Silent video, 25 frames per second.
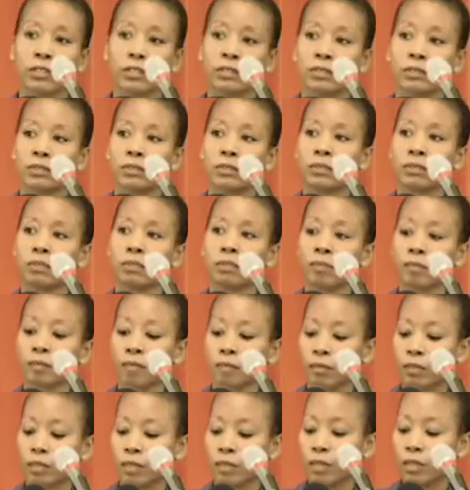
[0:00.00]
is,
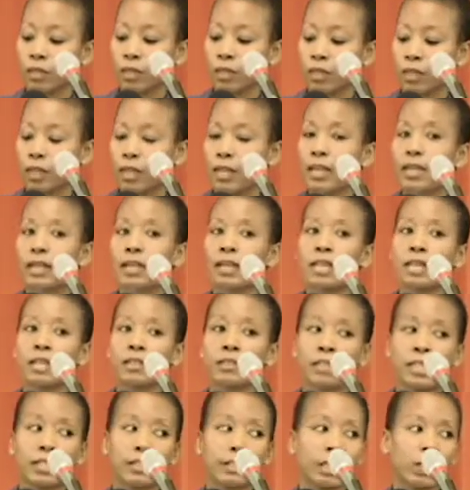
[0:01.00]

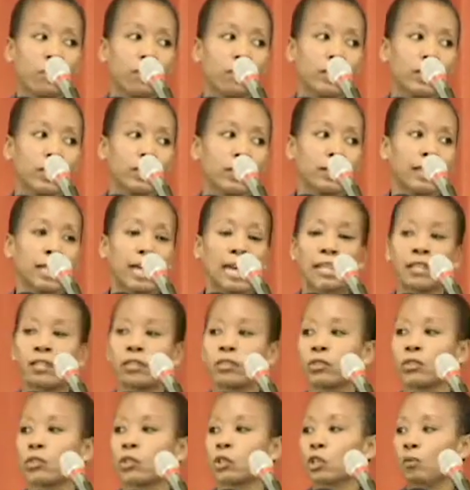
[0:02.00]
and then they read that
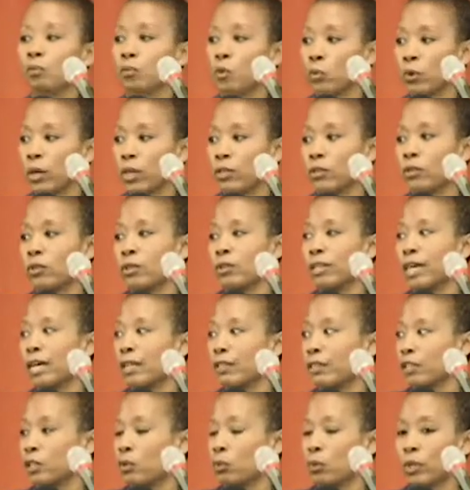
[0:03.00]
and determine whether or
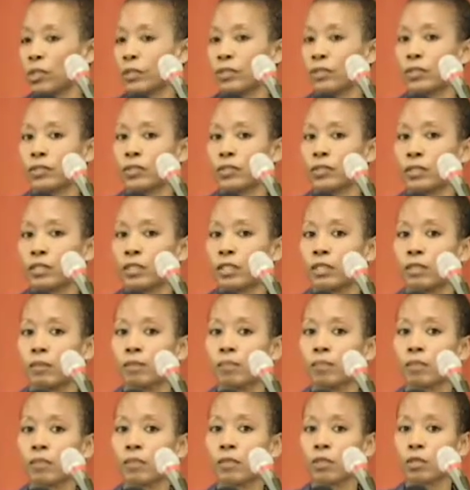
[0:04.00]
not they want to see
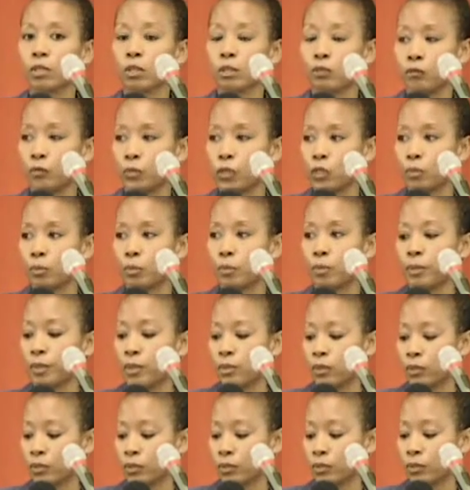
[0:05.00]
a full
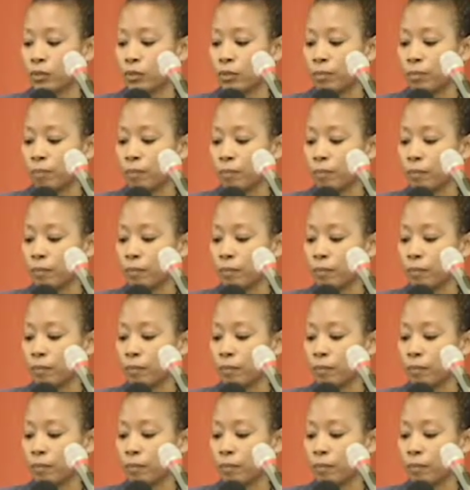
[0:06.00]
proposal.